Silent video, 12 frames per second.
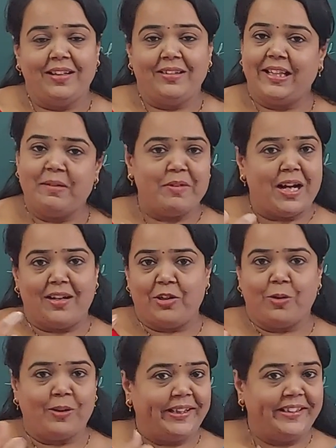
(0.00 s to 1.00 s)
They are
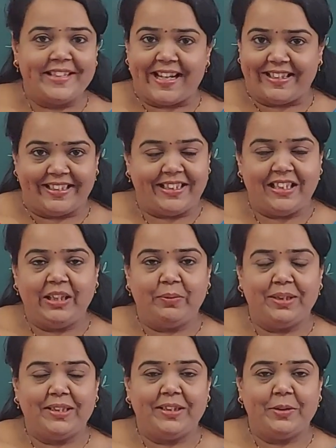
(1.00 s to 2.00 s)
talking directly
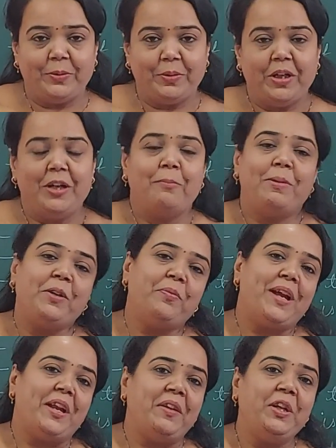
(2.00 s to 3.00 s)
with you. But
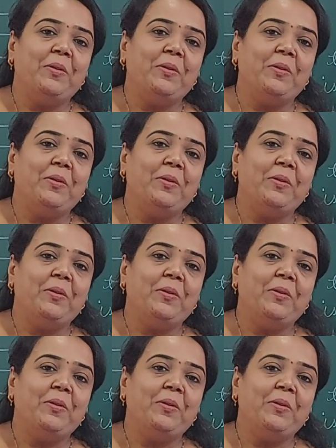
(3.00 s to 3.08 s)
when you